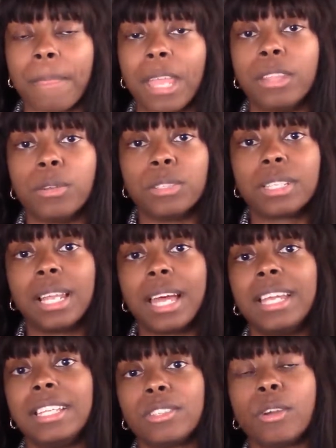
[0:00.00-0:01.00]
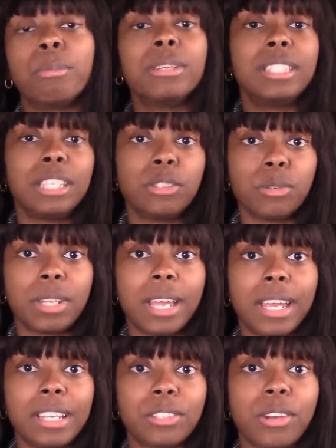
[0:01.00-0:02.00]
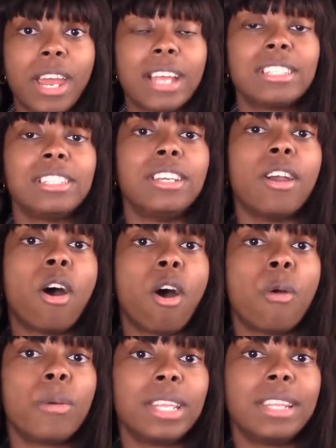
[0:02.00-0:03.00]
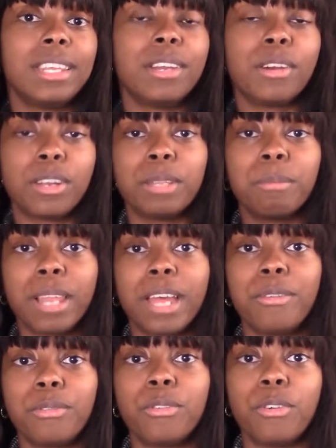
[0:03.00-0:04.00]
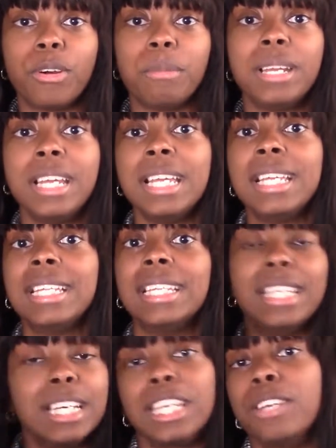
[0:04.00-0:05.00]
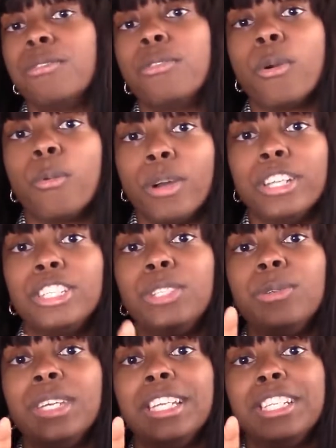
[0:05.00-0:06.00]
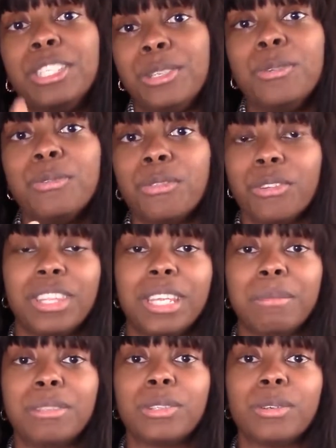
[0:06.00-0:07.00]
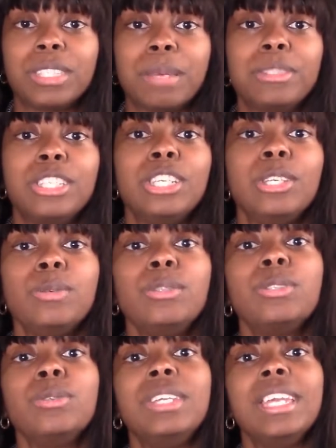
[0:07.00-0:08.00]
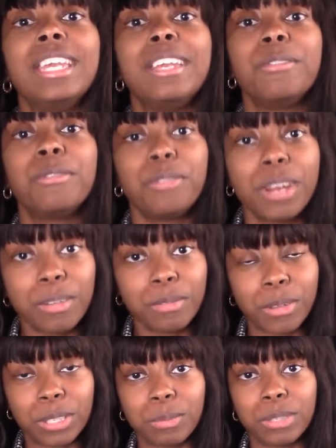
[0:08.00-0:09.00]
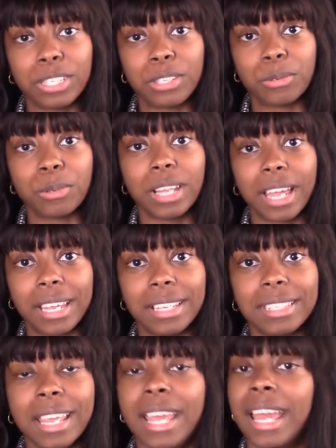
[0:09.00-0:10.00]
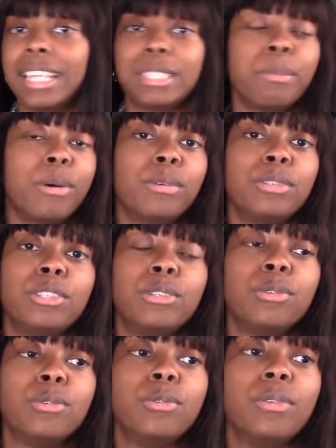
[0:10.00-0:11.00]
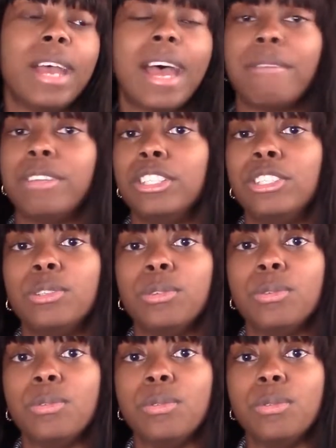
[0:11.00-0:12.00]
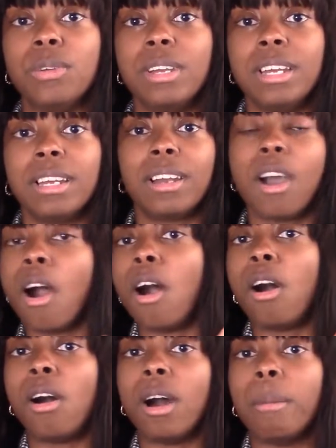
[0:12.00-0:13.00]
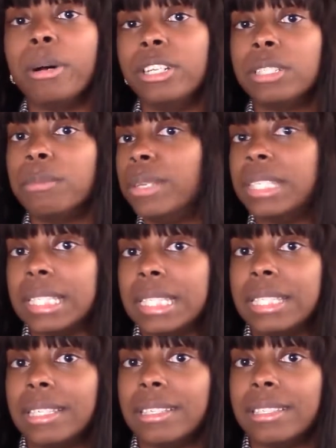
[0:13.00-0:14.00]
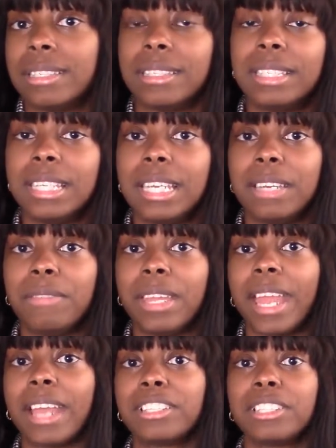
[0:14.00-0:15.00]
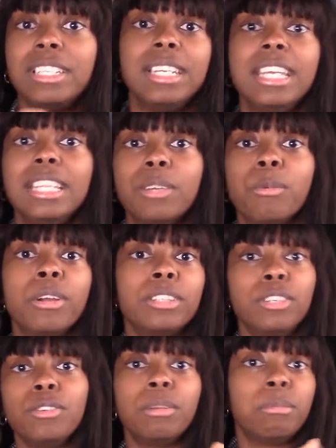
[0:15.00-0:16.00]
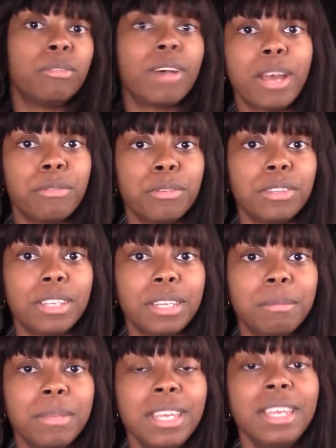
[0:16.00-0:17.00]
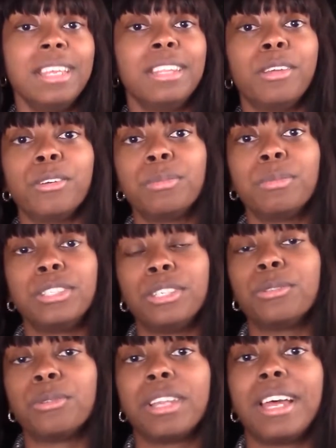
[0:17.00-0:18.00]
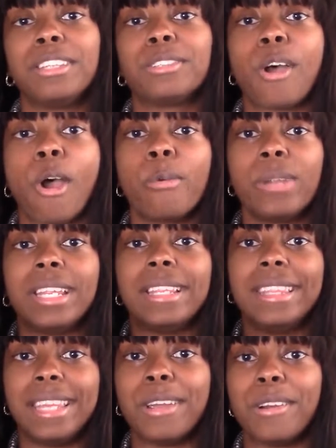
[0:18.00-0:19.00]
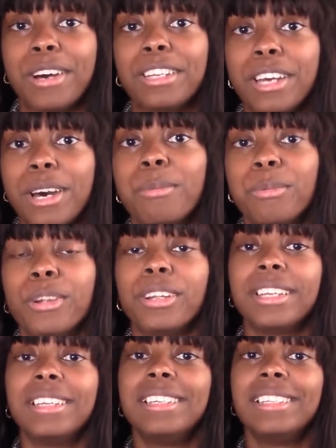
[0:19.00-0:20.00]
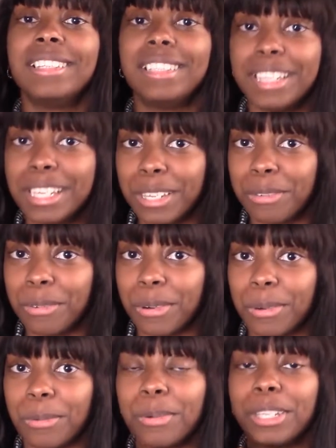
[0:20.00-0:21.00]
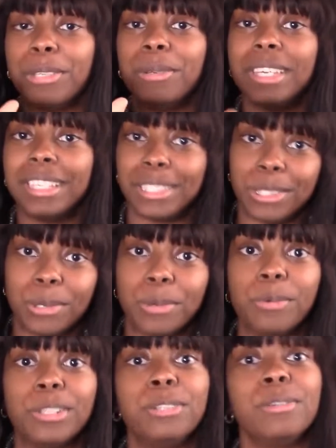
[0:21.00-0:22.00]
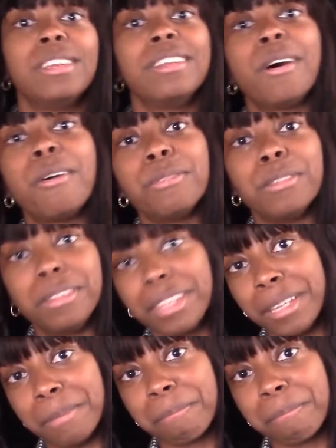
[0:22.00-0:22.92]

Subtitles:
And those clients or potential clients are actually already there on the platform looking for what you can do for them. So it's up to you to get in front of those potential clients as opposed to having to call a bunch of businesses to see if they actually need the work that you can provide for them. Those potential clients are already there on Upwork looking for what you can do, what you can offer them.